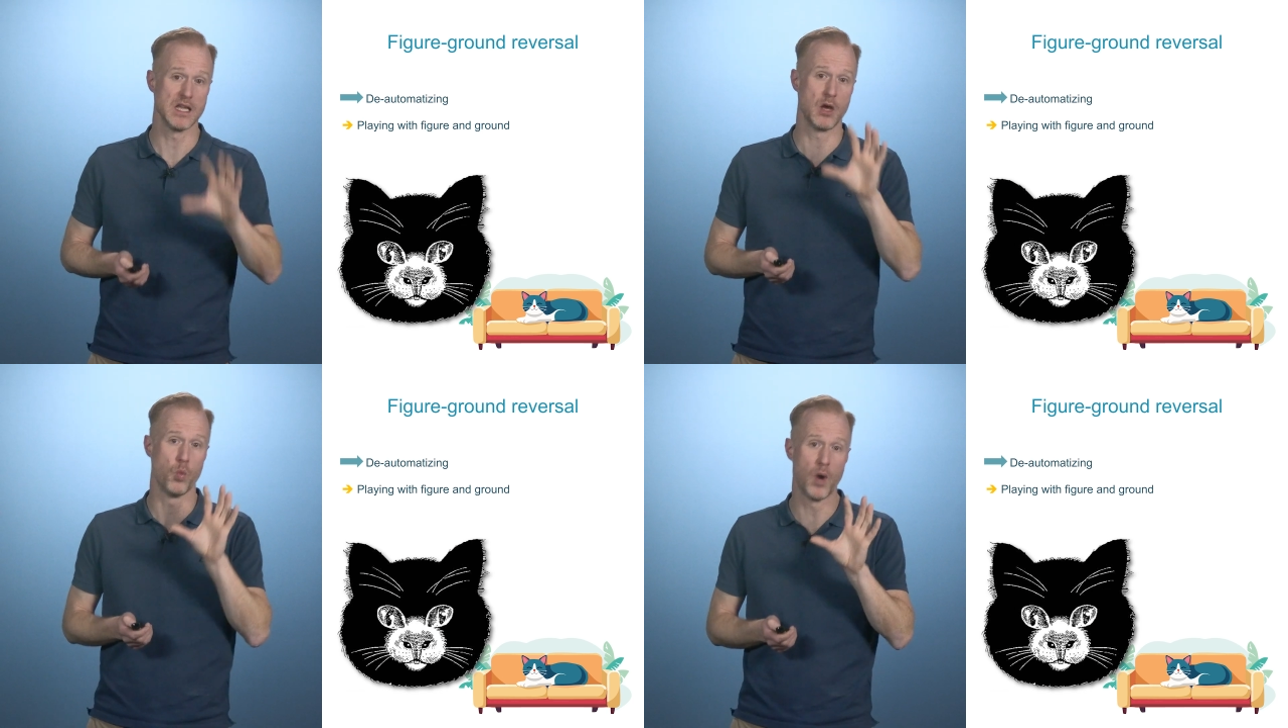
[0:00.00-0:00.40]

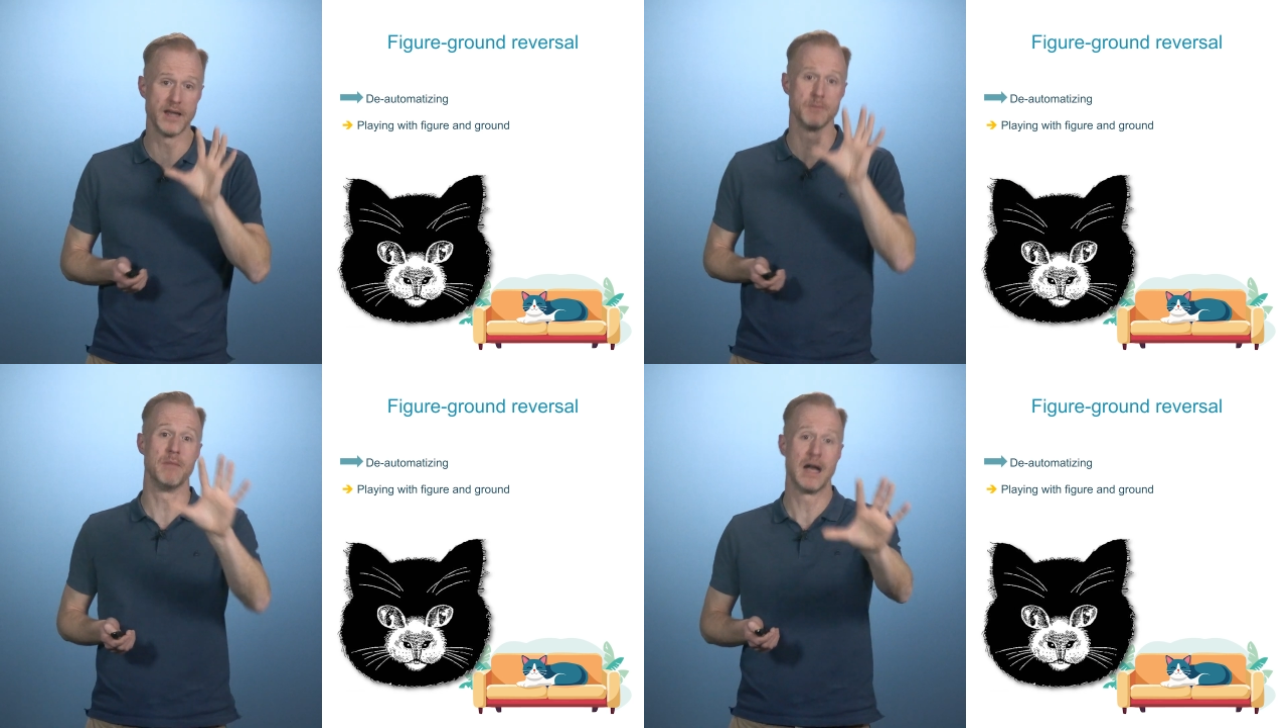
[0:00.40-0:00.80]
a
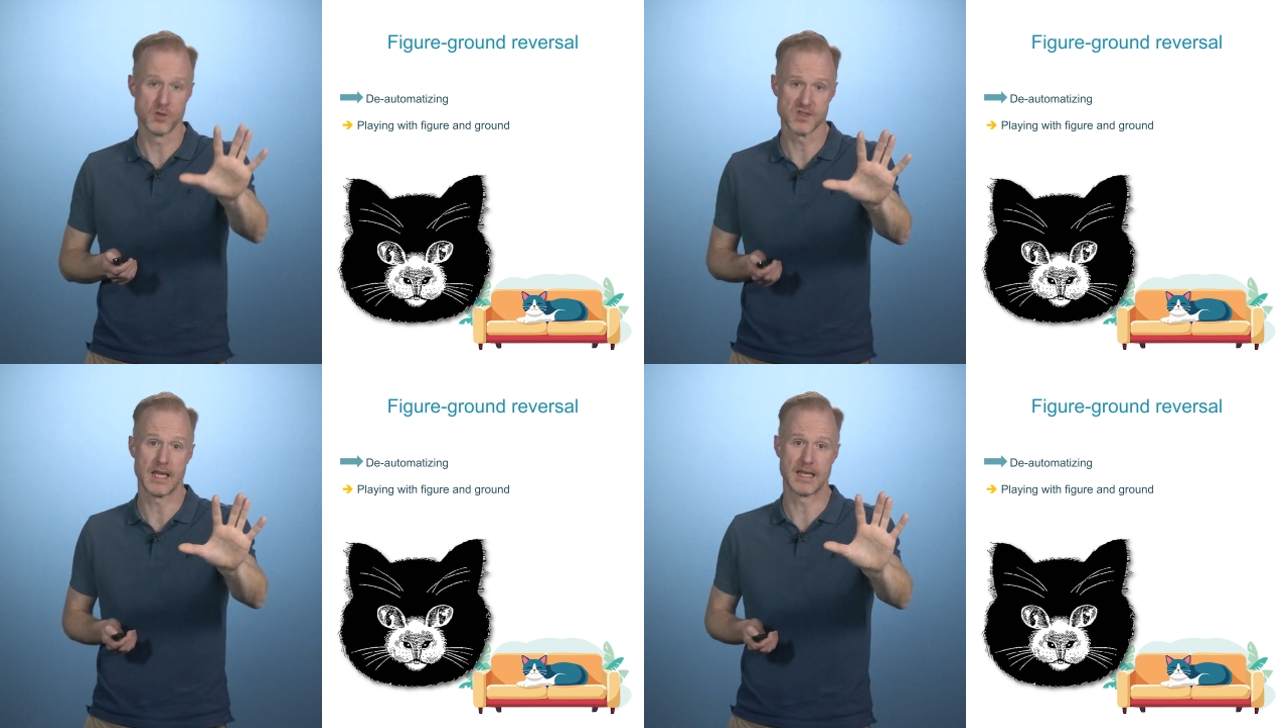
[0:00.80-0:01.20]
white
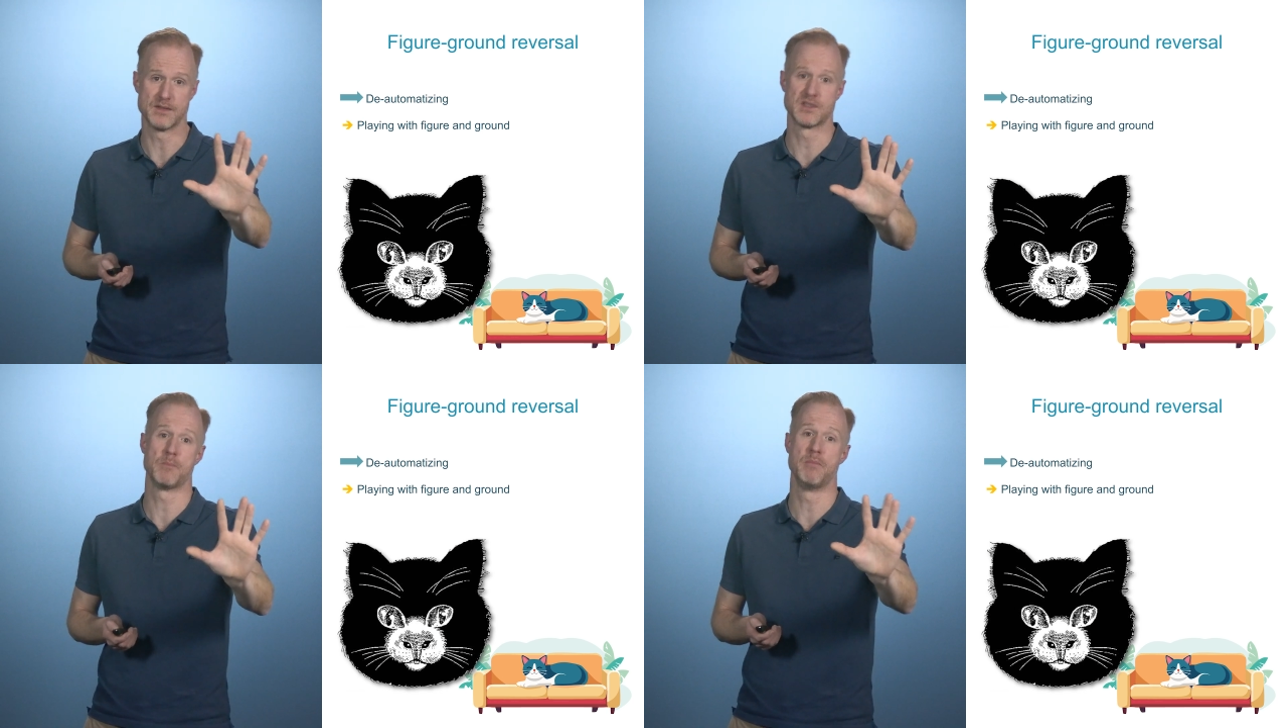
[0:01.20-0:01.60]
mouse
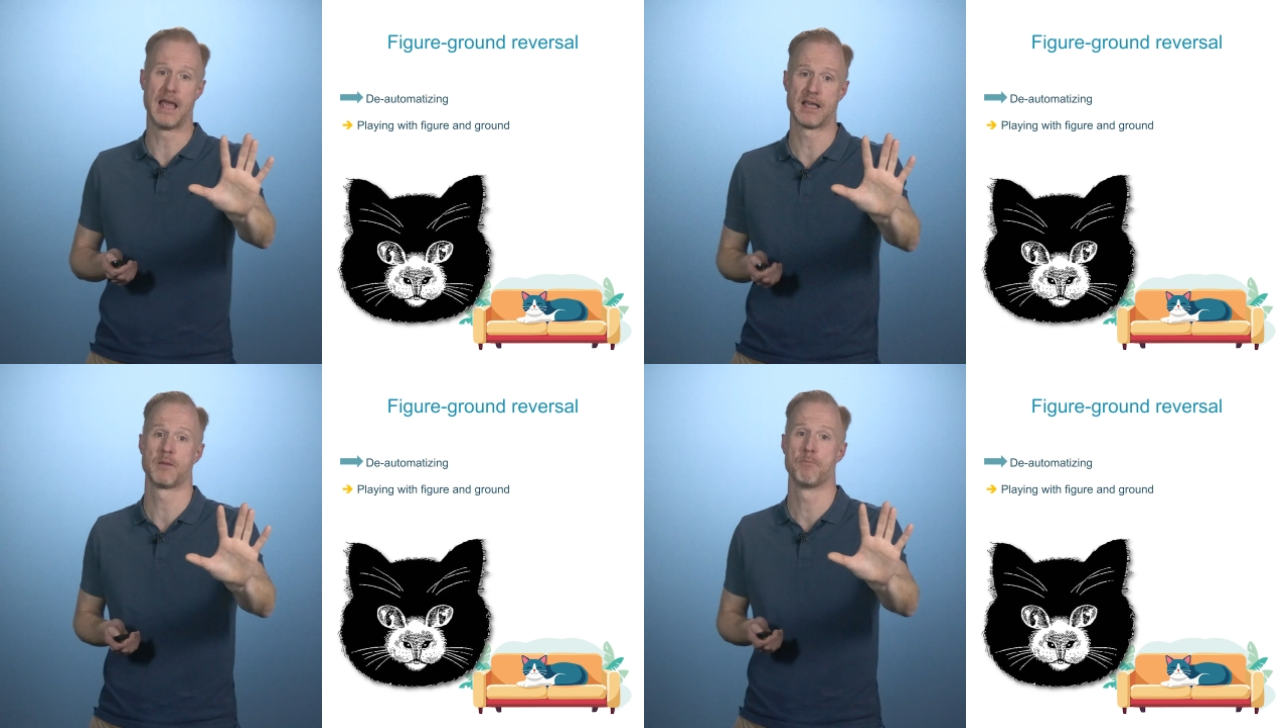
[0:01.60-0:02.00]
against a
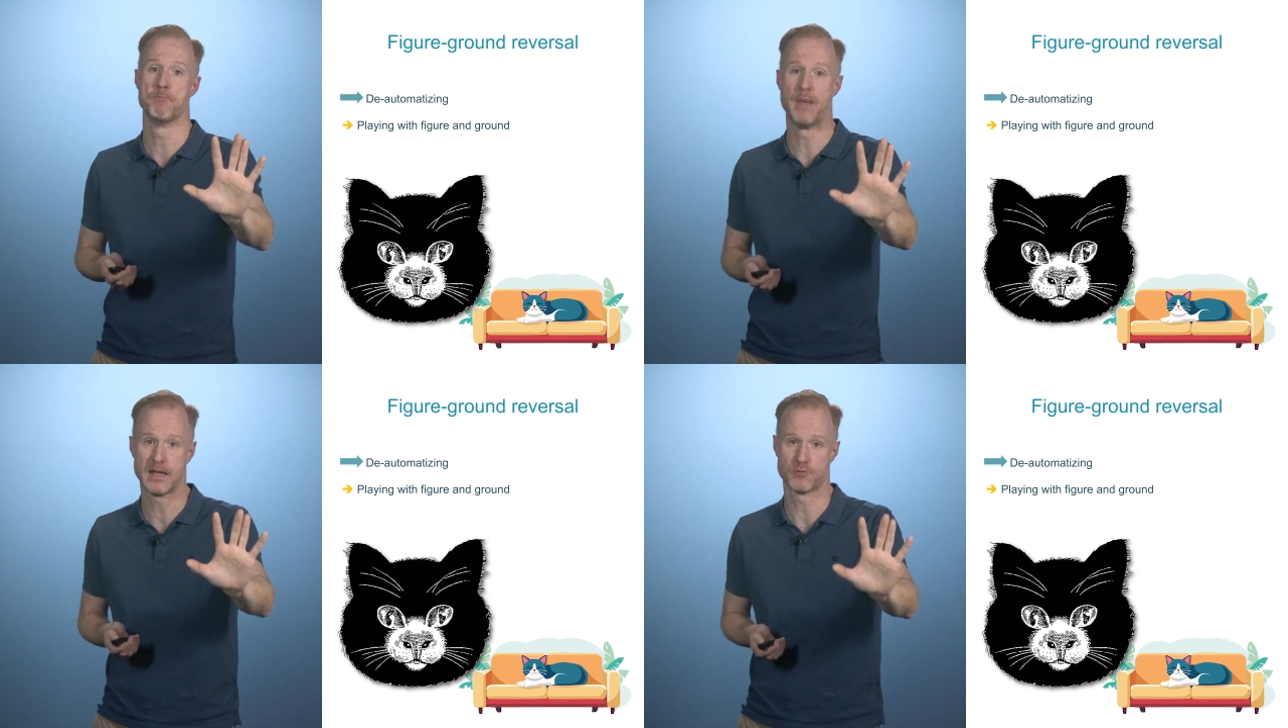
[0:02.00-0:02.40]
black
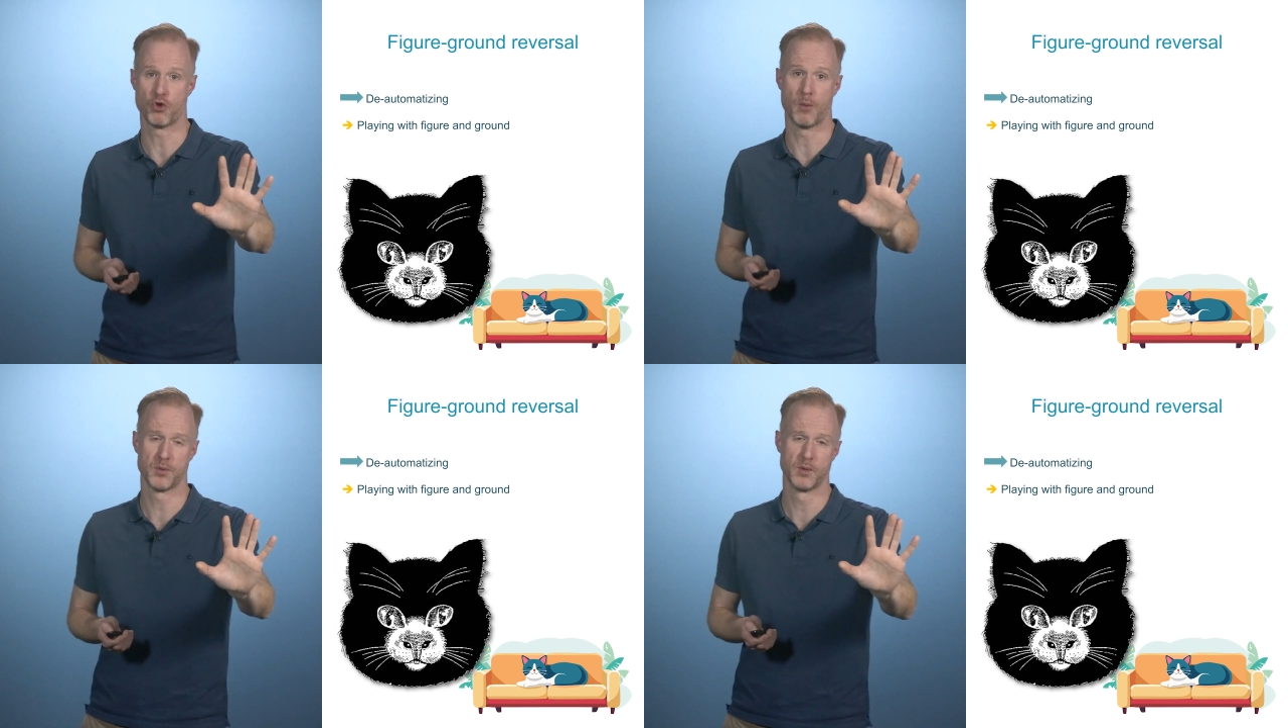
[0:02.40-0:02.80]

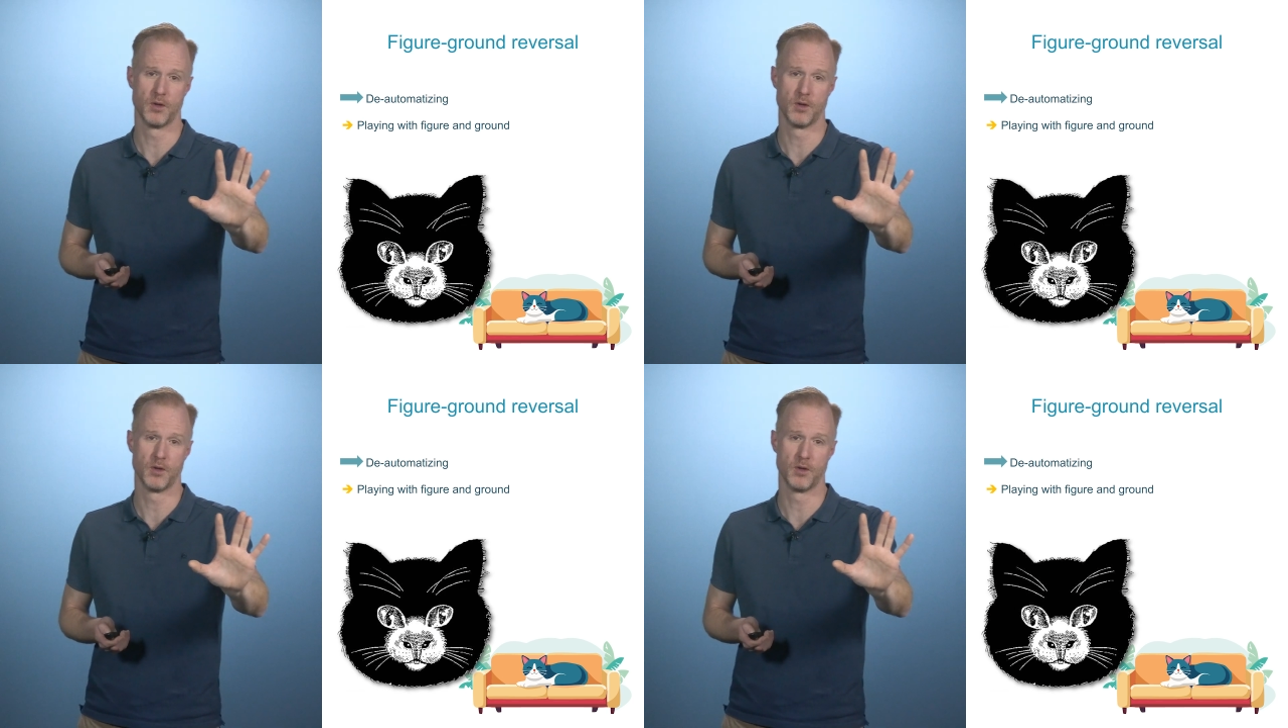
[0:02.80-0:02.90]
backdrop.